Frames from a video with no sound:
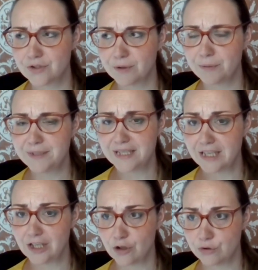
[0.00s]
So I'm going to be
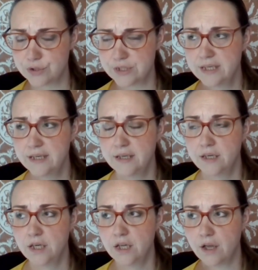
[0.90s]
taking those
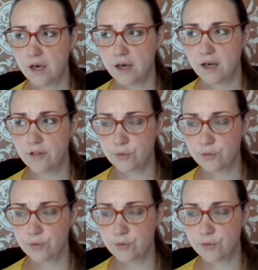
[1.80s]
uh,